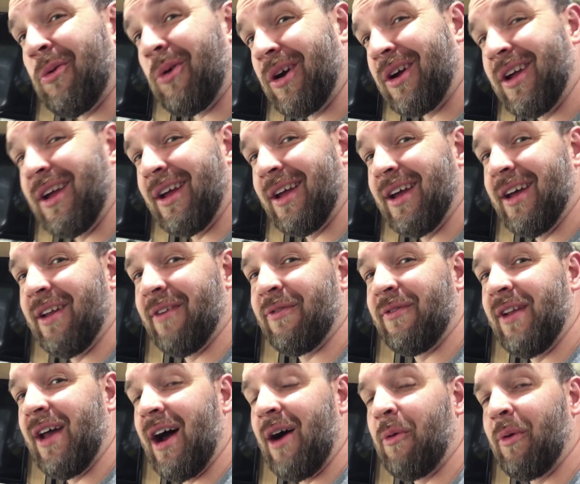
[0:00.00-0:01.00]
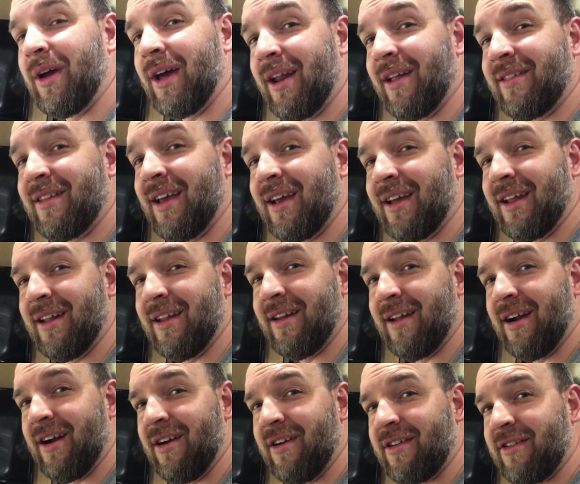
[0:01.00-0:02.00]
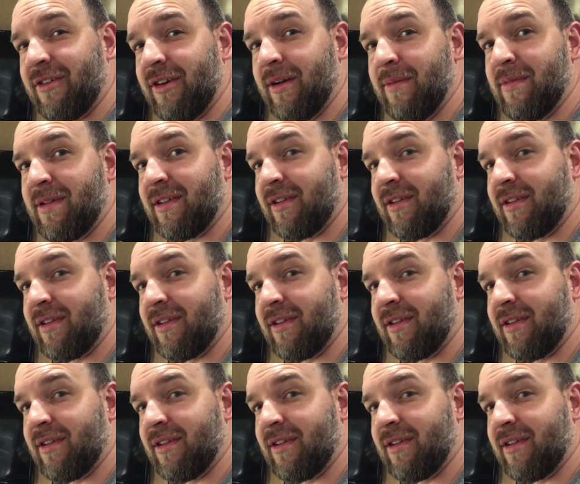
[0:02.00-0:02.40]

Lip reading: working again. If not, we got to take it into Airstream.